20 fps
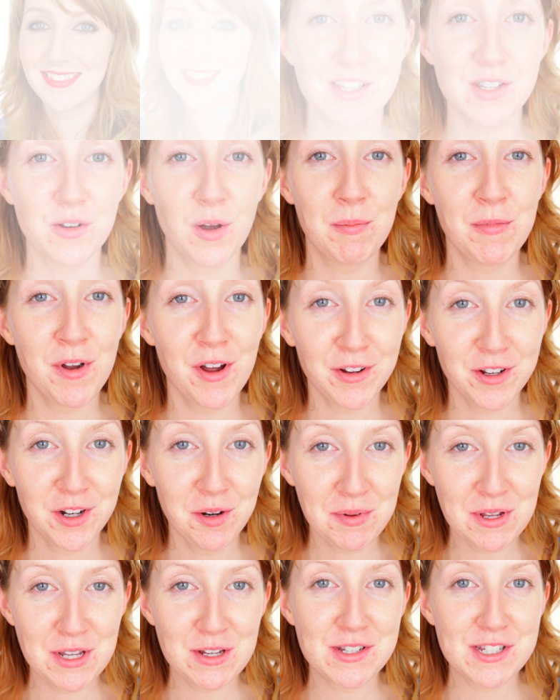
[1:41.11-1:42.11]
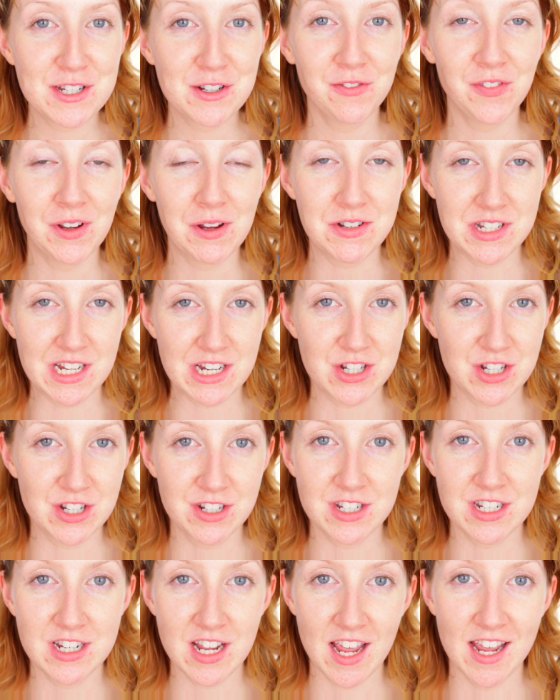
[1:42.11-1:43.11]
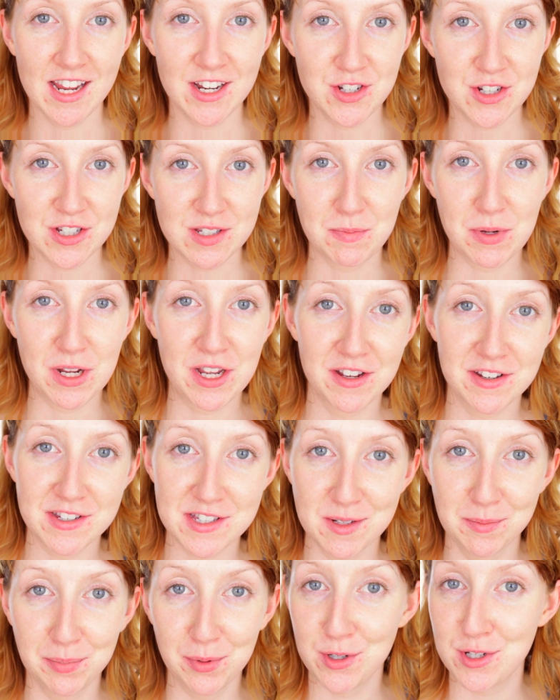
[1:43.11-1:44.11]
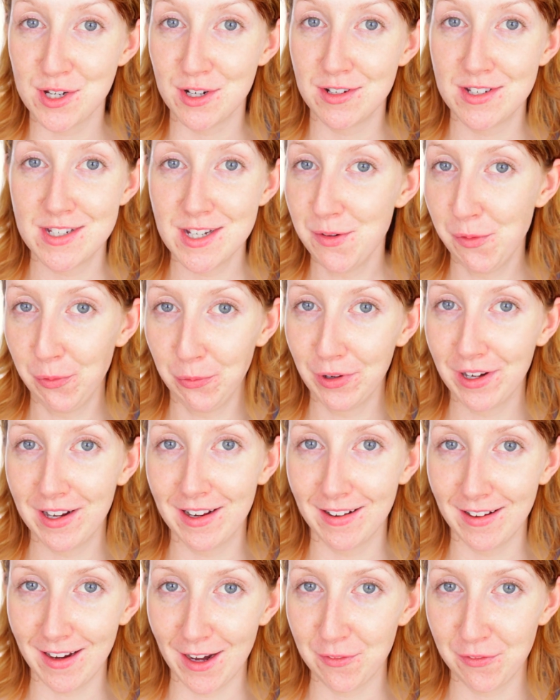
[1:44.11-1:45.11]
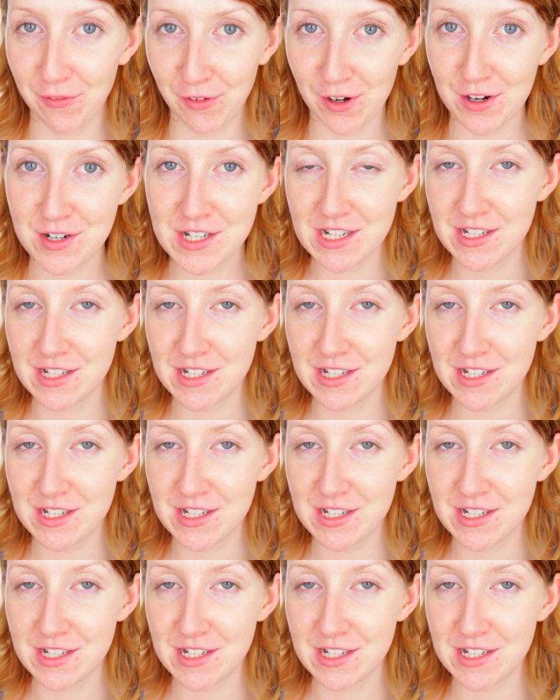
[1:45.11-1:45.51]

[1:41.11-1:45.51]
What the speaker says: So I'm not going to be using foundation today just because the budget didn't really allow for it.